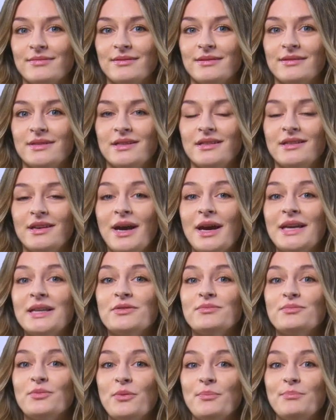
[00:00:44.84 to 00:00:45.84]
Designed
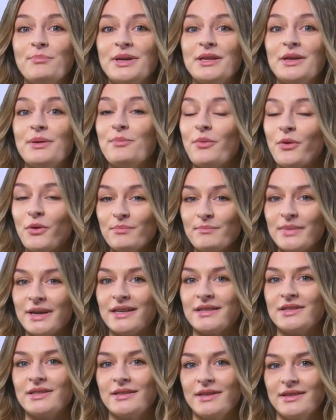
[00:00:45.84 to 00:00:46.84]
for minimal
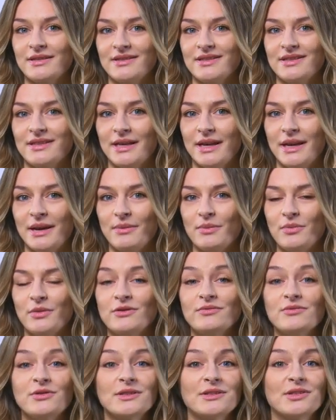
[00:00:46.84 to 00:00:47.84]
maintenance,
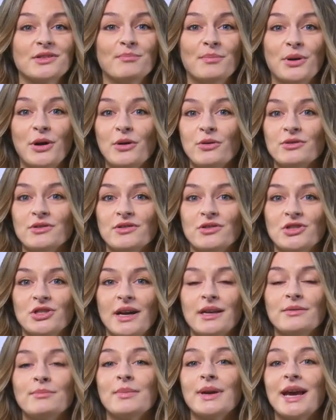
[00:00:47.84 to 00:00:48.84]
Griffin's Pulse
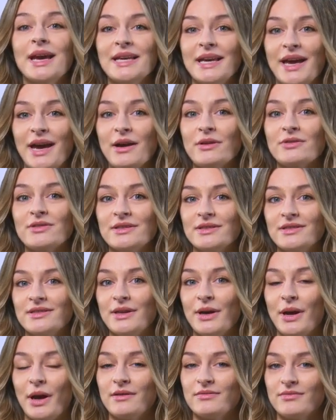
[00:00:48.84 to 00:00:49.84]
Jet Baghouses
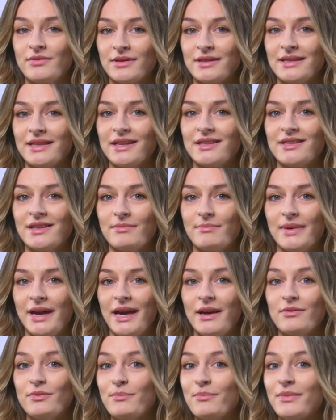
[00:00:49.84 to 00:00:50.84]
offer easy
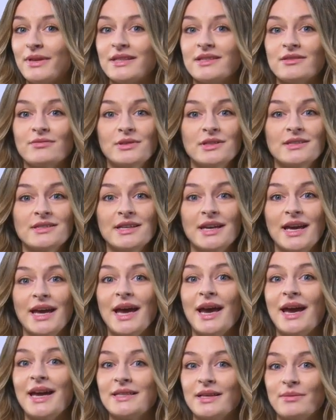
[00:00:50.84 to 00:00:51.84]
bag replacement
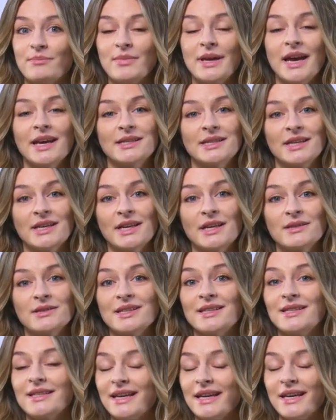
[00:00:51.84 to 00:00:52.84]
and a
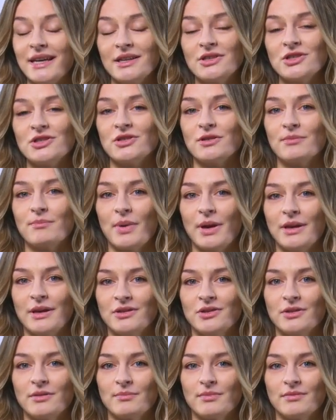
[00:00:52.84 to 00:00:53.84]
Magnehelic gauge to
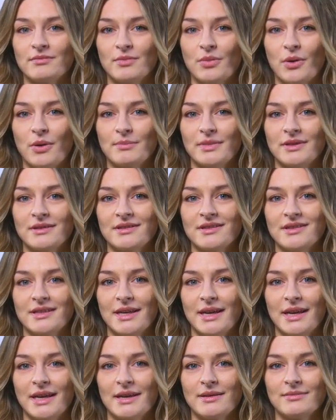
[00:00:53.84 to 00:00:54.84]
monitor performance.
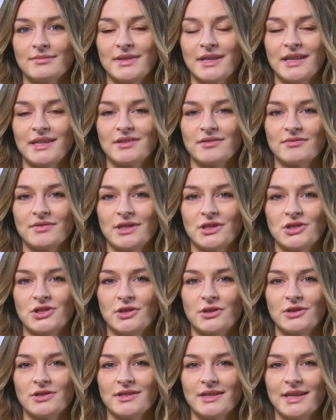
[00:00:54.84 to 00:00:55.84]
These
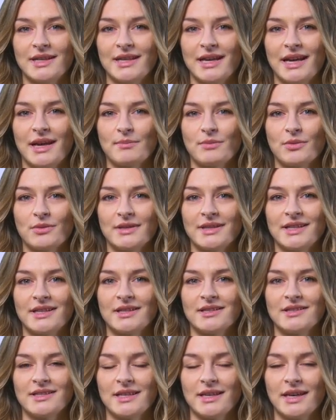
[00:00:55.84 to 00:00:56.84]
features enable
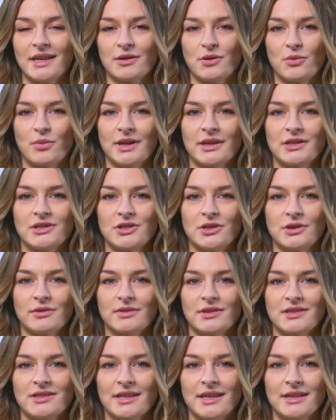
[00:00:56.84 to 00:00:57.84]
easy and quick
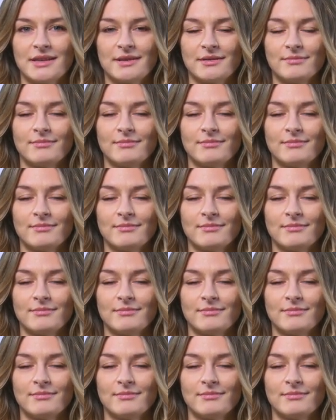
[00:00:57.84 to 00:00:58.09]
servicing.